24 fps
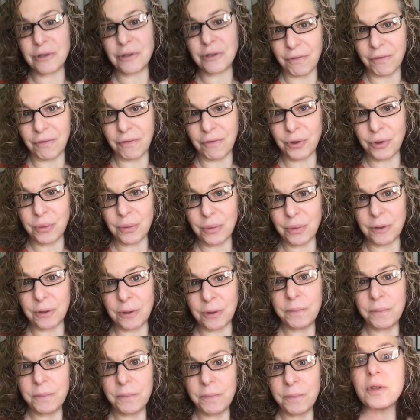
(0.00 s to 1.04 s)
affordable?
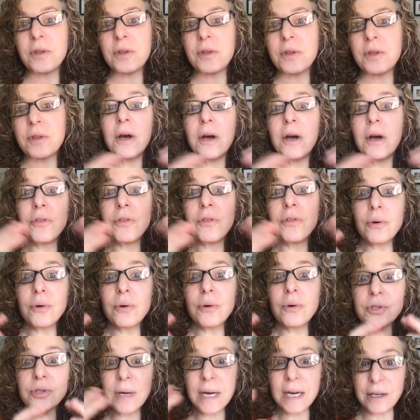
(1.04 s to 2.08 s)

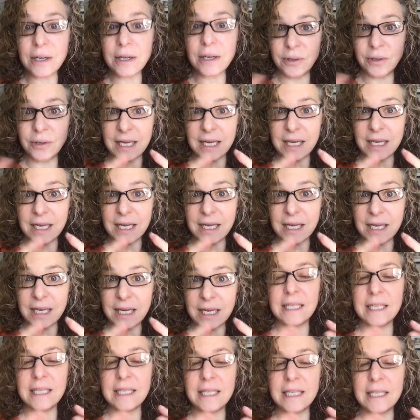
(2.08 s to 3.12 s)
Those are how you get it all
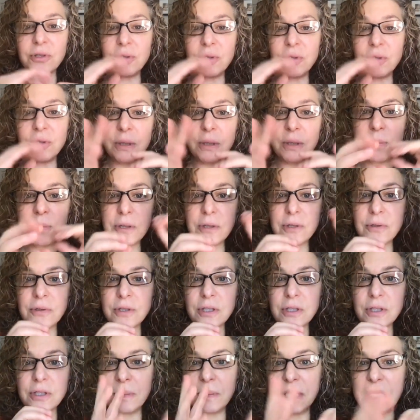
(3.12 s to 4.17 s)
together. So you want to put those
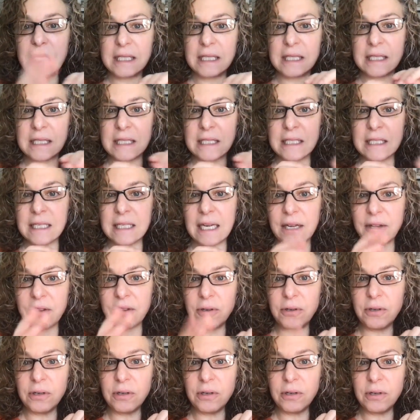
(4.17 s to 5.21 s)
little pieces
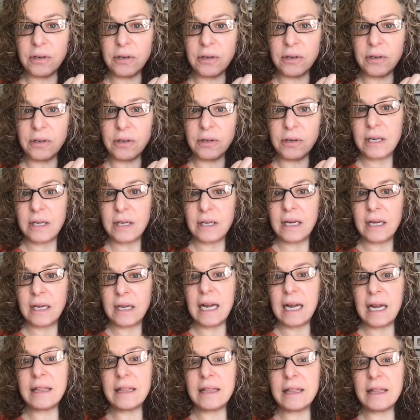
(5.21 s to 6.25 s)
together
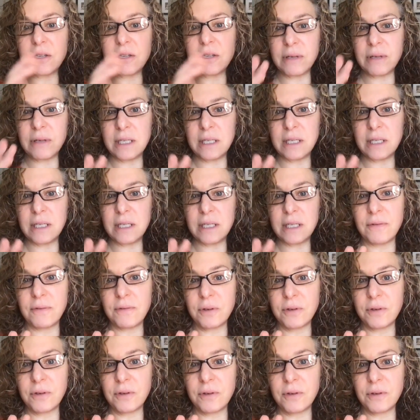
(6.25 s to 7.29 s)
and then create your
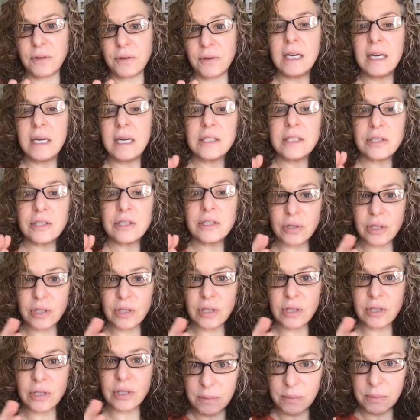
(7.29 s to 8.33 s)
offer. So look at
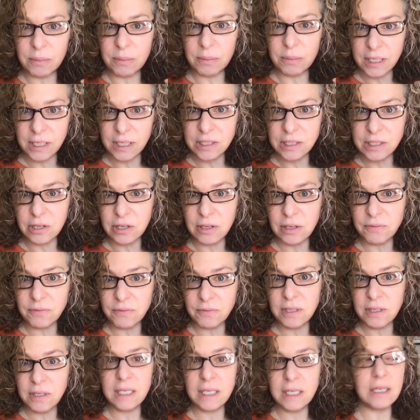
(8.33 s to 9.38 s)
what the market's
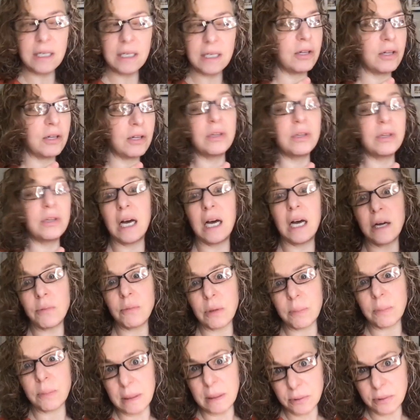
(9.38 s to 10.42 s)
offering, not
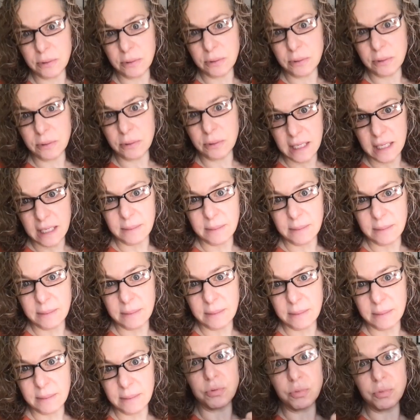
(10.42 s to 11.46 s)
what people are saying, but
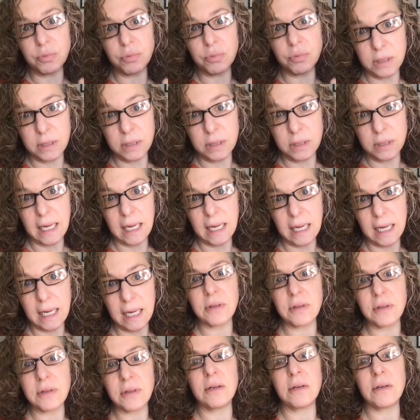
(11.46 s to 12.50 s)
what's really out
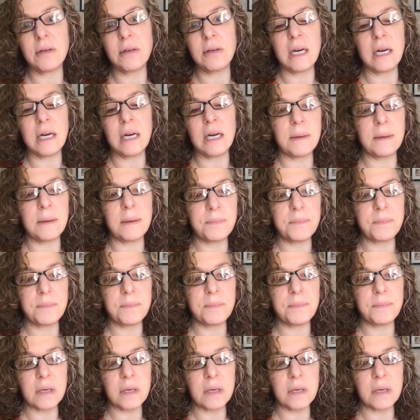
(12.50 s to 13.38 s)
there. Um,